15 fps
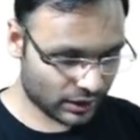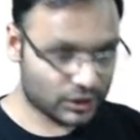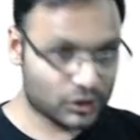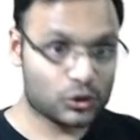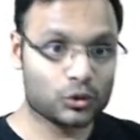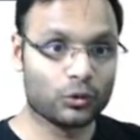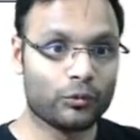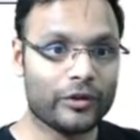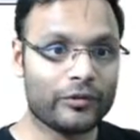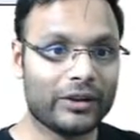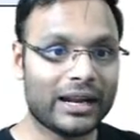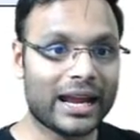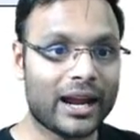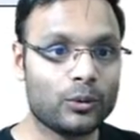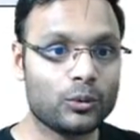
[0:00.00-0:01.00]
So we will
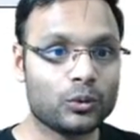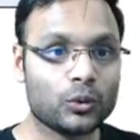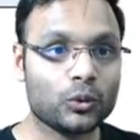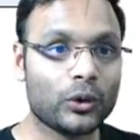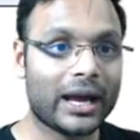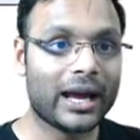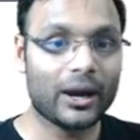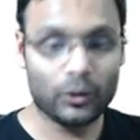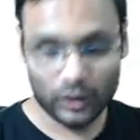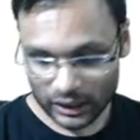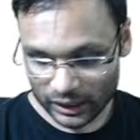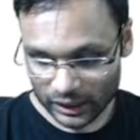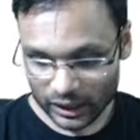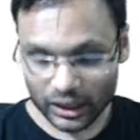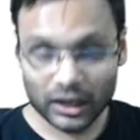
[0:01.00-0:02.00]
have to have
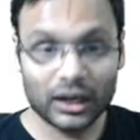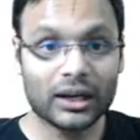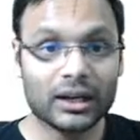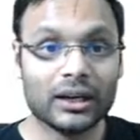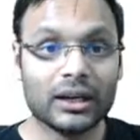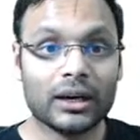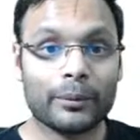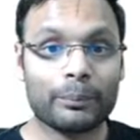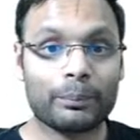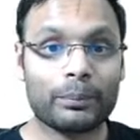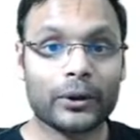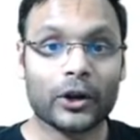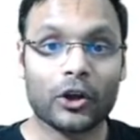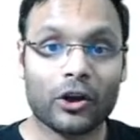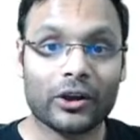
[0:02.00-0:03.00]
a
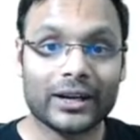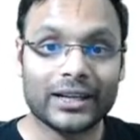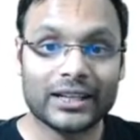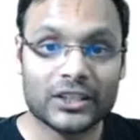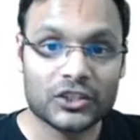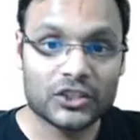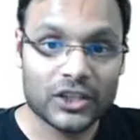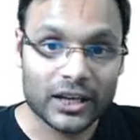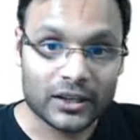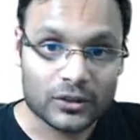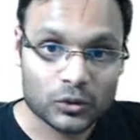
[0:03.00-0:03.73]
priority check.